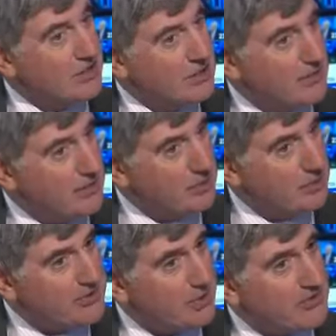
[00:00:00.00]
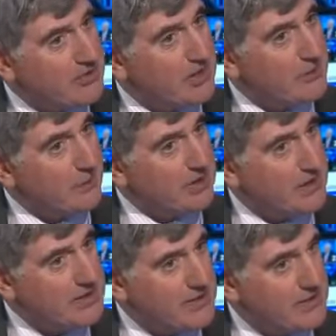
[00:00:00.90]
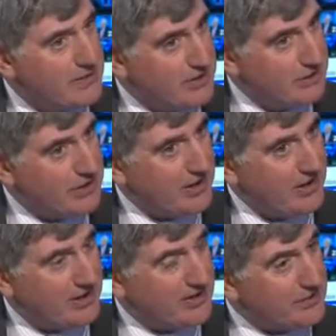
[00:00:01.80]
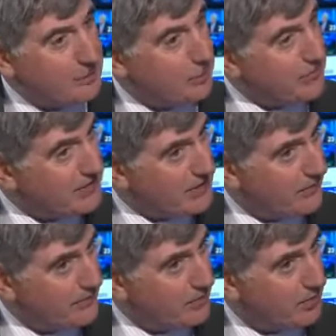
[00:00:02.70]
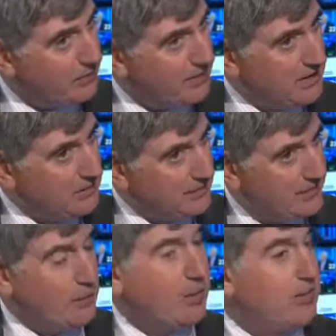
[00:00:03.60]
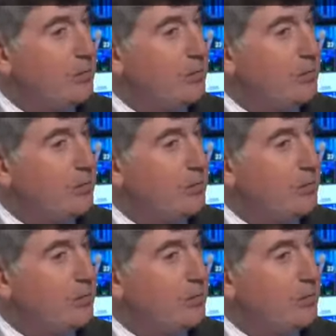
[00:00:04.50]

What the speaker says: you know, it builds up asylum applications in the UK, and that's what we've suffered from before.